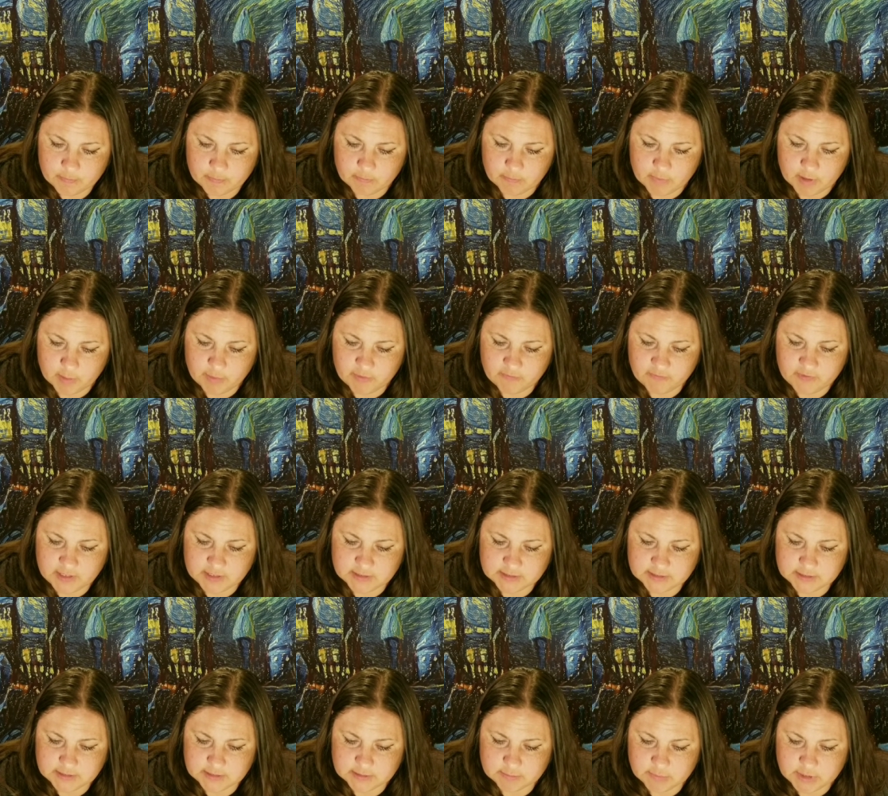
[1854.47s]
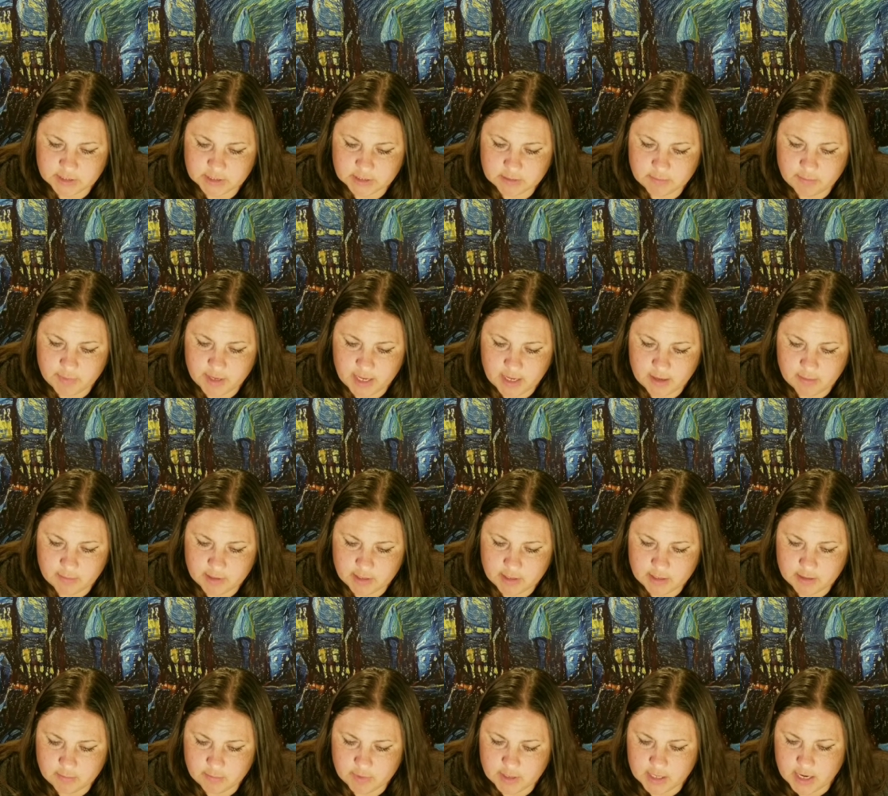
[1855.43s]
Maybe if he sees me and the baby,
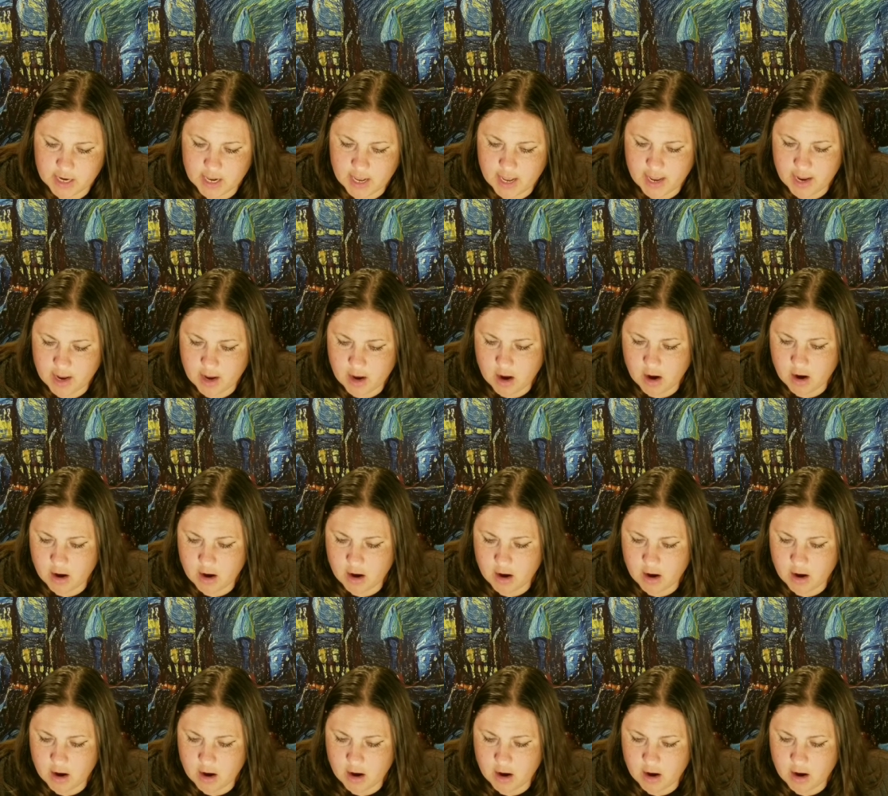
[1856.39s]
he'd be like,